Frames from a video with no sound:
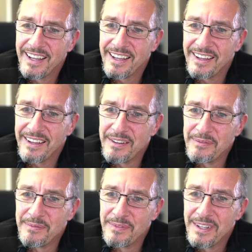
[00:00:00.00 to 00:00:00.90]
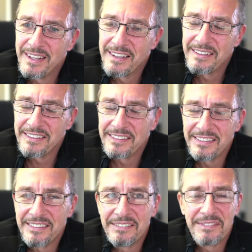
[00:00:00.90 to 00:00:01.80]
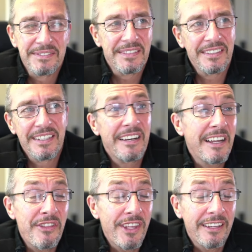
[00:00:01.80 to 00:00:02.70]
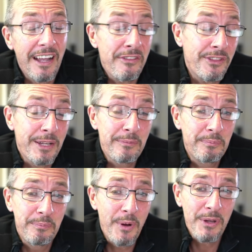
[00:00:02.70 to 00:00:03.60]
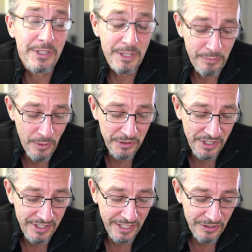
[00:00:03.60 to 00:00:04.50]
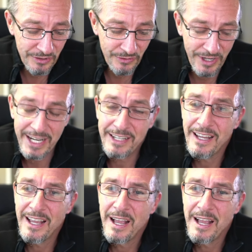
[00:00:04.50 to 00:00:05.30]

And I think personally processing is great,